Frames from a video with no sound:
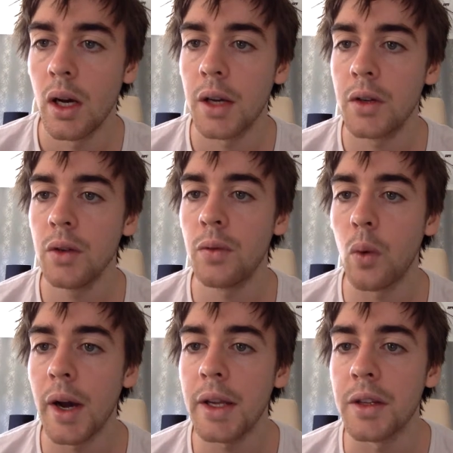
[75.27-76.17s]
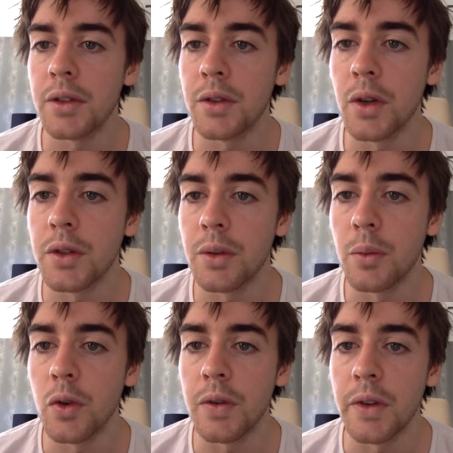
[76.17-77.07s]
I could have waited to go to the
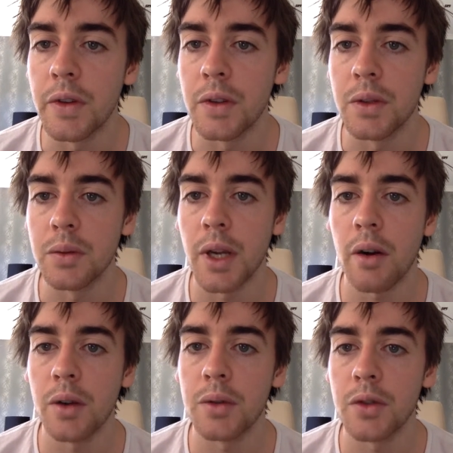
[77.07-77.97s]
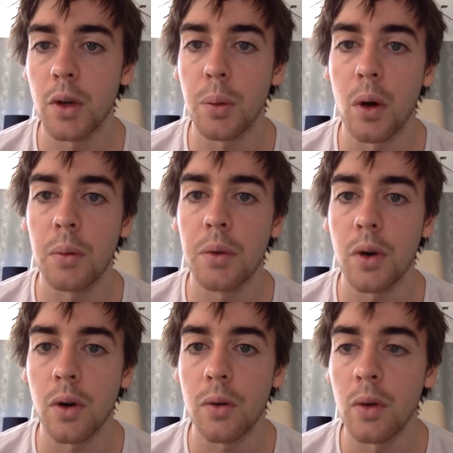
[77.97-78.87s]
movies until Darry or Soda Pop
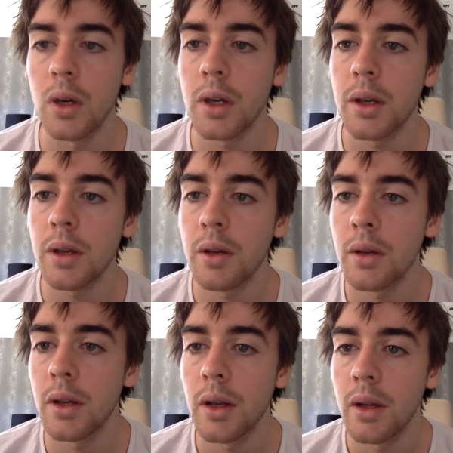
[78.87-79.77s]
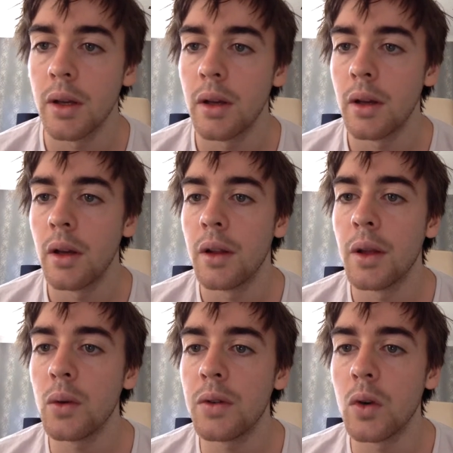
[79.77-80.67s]
got off work.
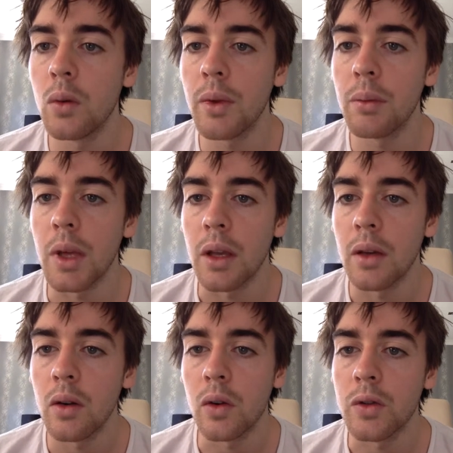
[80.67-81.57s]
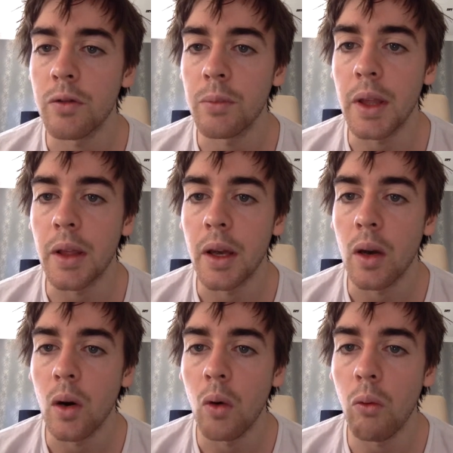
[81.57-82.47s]
They would have gone with me, or driven me there,
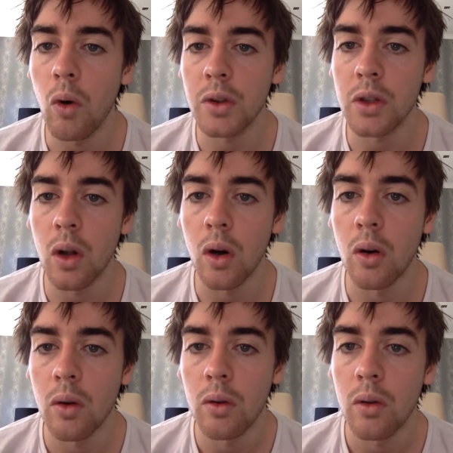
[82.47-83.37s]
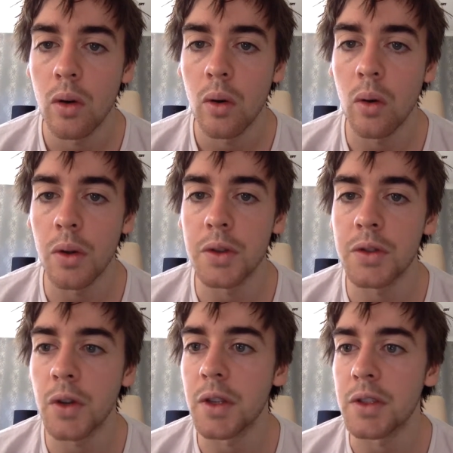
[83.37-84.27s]
or walked along, although
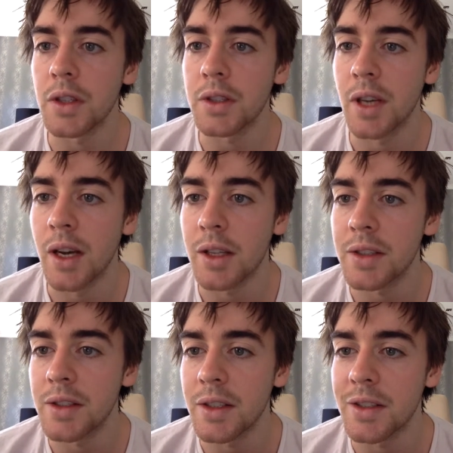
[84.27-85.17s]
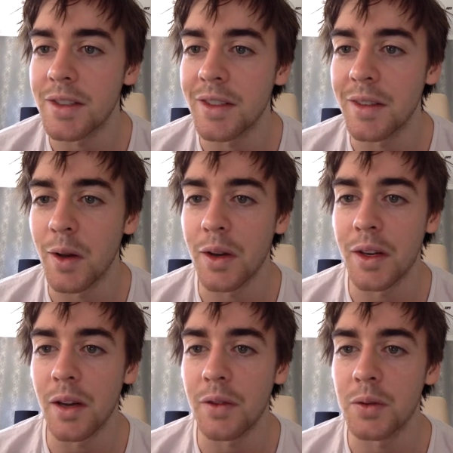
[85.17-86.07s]
Soda just can't sit still long
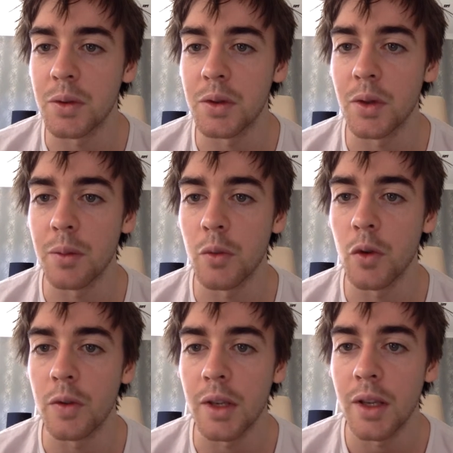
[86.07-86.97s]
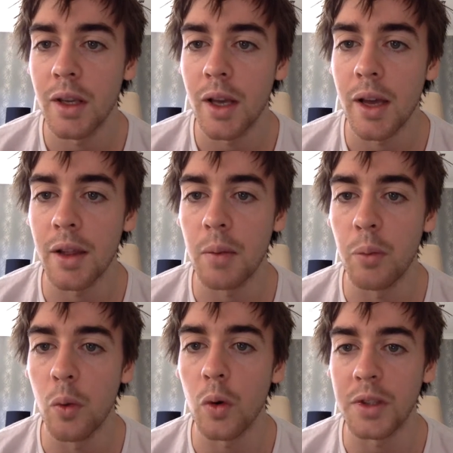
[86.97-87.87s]
enough to enjoy a movie, and they
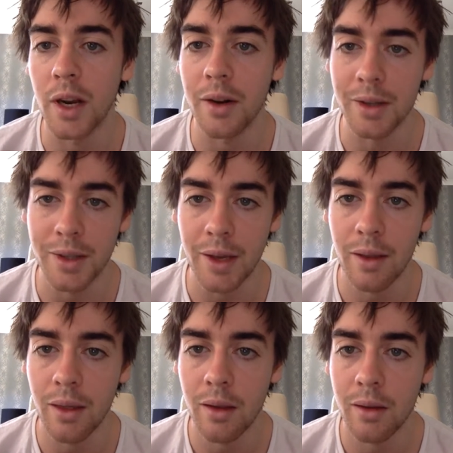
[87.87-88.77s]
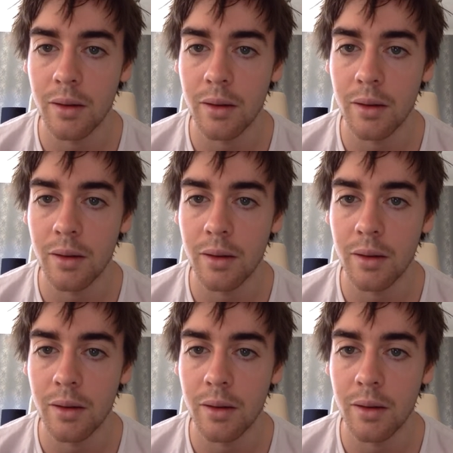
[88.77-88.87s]
bore Darry to death.